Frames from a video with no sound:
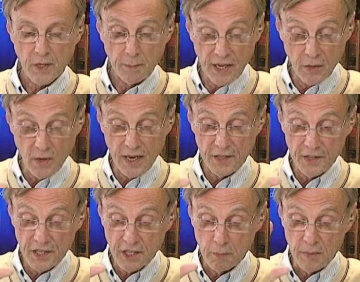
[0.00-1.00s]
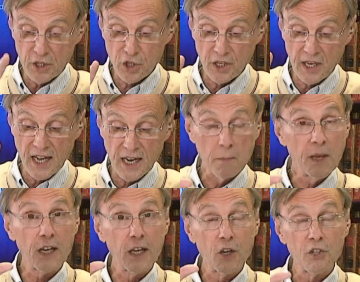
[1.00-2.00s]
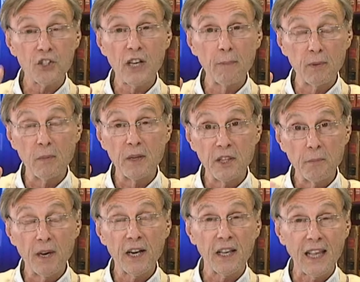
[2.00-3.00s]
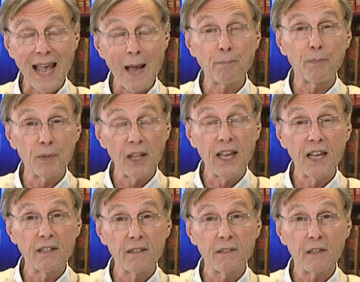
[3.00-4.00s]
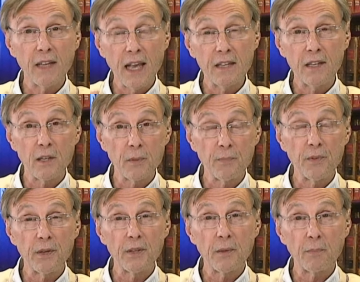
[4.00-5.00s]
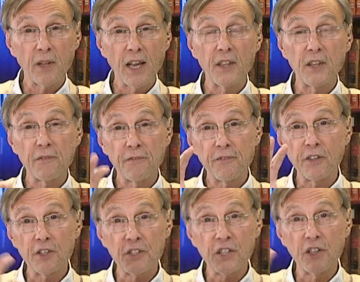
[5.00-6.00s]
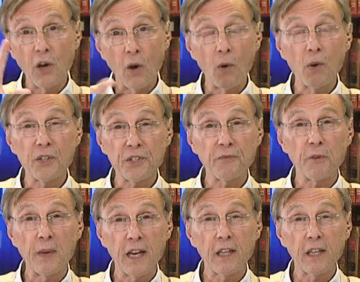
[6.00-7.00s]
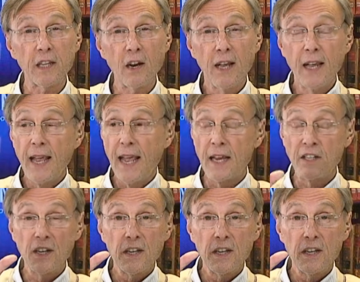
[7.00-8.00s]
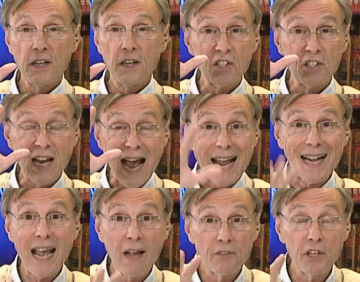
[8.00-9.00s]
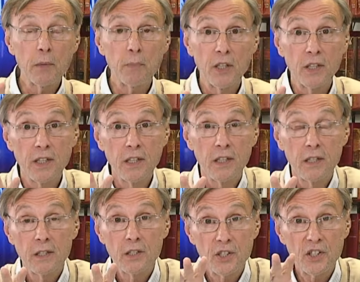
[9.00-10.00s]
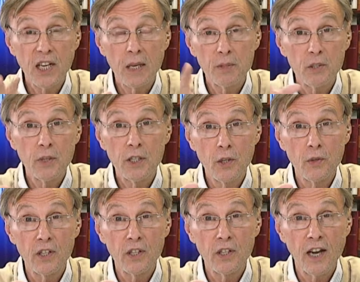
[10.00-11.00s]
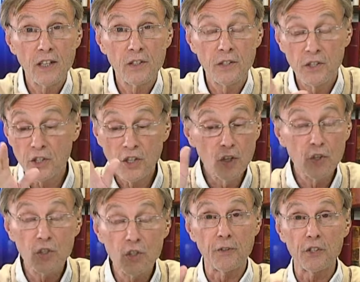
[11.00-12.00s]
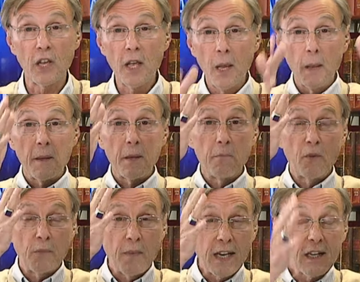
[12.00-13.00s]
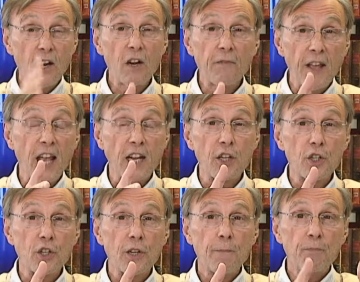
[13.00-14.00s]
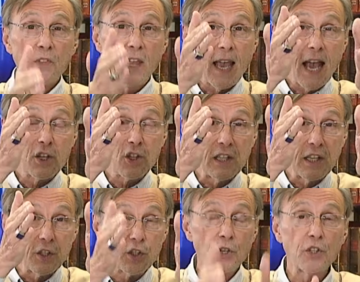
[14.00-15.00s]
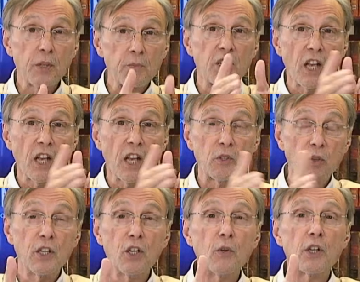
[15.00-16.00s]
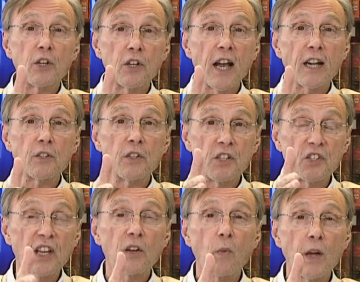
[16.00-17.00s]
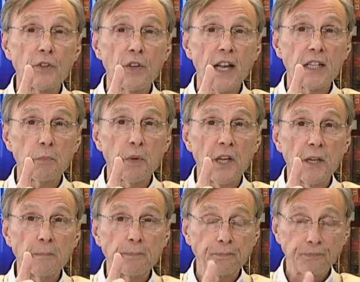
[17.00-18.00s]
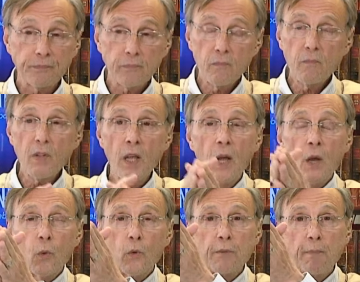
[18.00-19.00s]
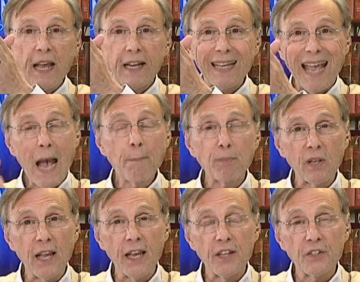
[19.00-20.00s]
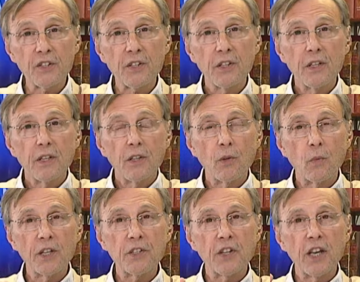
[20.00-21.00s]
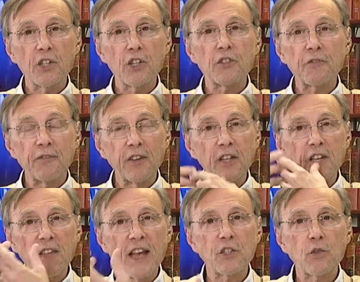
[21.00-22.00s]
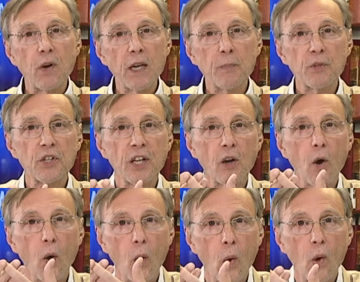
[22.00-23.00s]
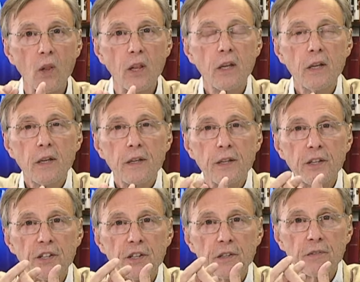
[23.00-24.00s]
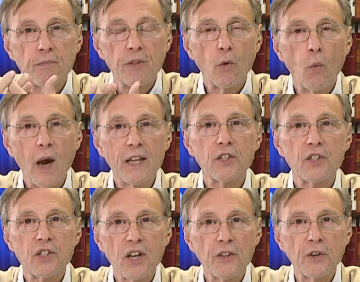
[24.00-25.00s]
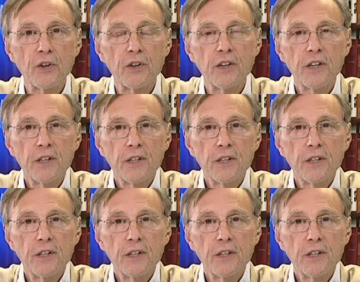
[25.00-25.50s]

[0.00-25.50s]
By the way, the commission on a Medicare supplement, the Medigap plan, the gap, you know, the, the, the plan that fills in the holes for Medicare and does not have the ability to stand between you and your doctor. There's a huge difference. With Medicare Advantage, they actually insert themselves between you and your doctor and decide whether or not to pay. With Medigap plans, the ones that just fill in that 20% hole that the, the white Southern